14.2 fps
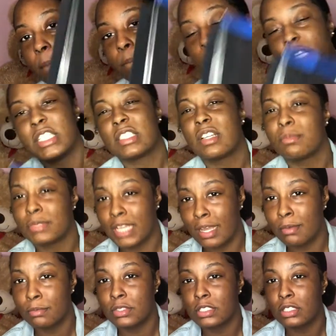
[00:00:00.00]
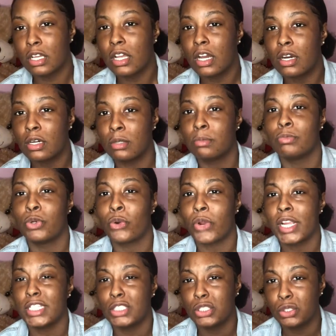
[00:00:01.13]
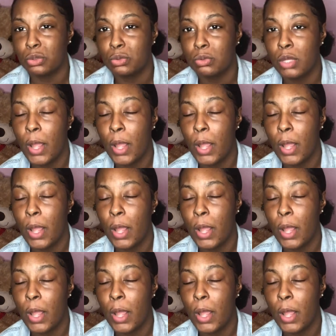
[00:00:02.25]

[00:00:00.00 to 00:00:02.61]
and sometimes gray too,